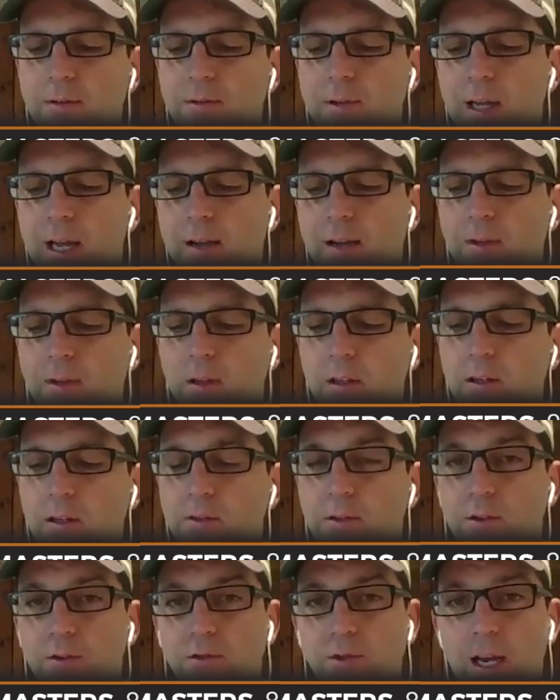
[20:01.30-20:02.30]
to have at
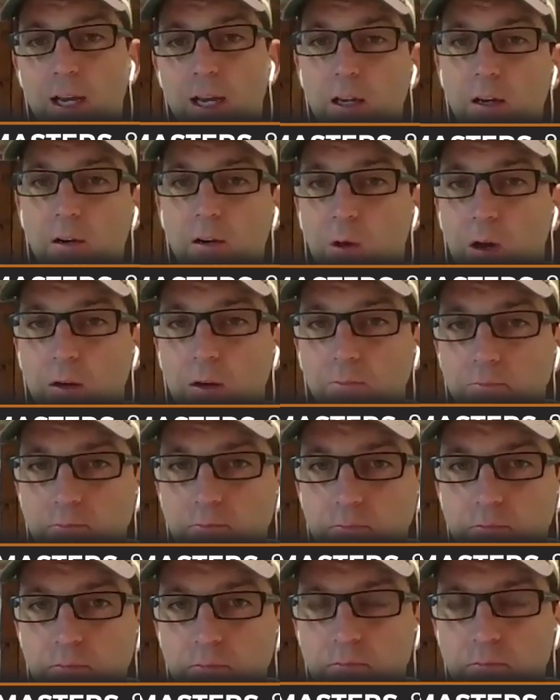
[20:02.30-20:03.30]
least a second one
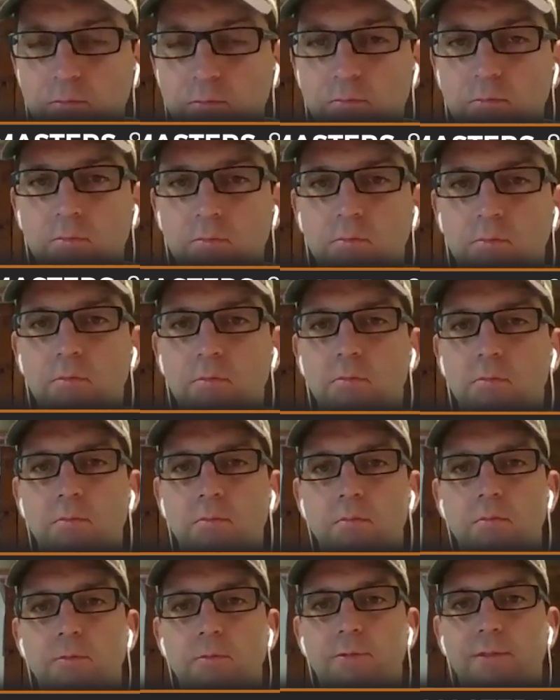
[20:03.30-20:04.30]

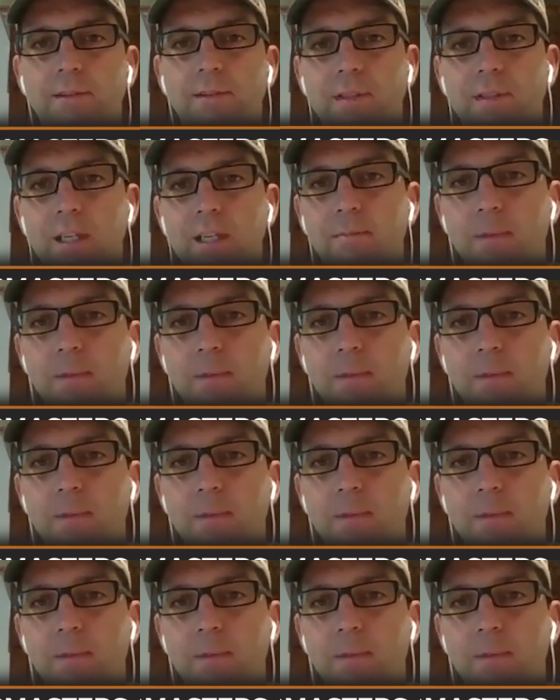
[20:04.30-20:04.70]
15